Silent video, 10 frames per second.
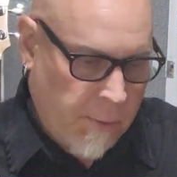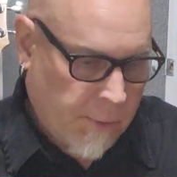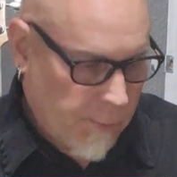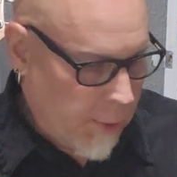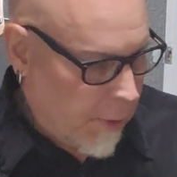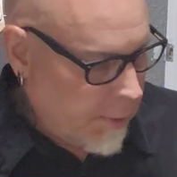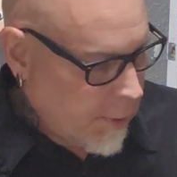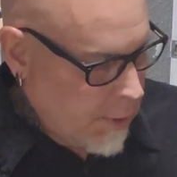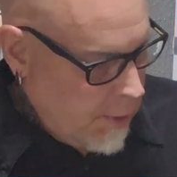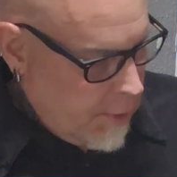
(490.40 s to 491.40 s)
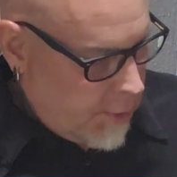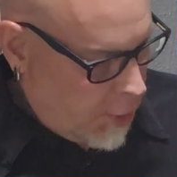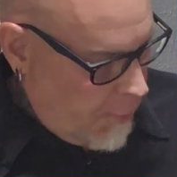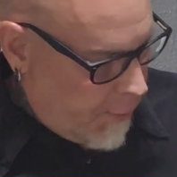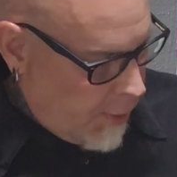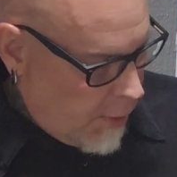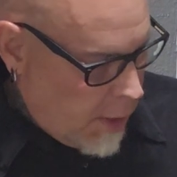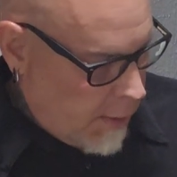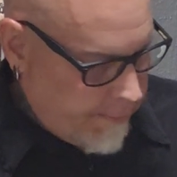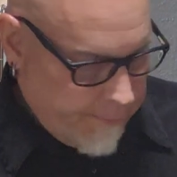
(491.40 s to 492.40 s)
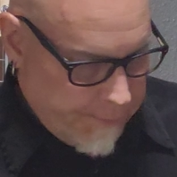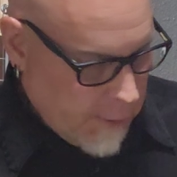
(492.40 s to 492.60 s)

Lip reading: and it was real super